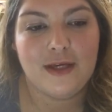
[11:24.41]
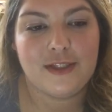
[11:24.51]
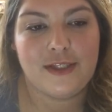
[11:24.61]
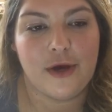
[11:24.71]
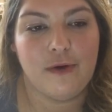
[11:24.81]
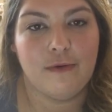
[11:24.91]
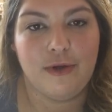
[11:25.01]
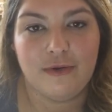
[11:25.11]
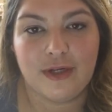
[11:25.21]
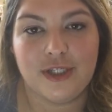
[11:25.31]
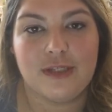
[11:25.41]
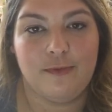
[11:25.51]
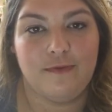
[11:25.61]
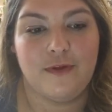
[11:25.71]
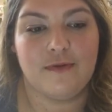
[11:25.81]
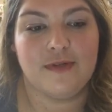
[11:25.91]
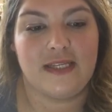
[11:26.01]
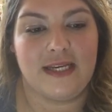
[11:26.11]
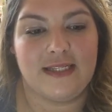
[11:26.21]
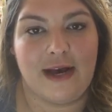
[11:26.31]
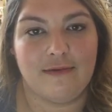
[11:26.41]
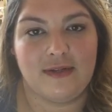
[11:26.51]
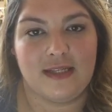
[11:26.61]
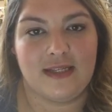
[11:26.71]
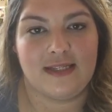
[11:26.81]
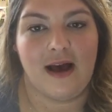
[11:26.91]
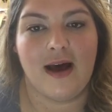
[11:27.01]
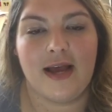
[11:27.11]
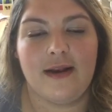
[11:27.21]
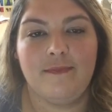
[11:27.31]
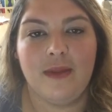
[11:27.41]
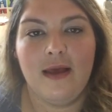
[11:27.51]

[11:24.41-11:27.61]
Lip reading: So you can just move those things out to the side.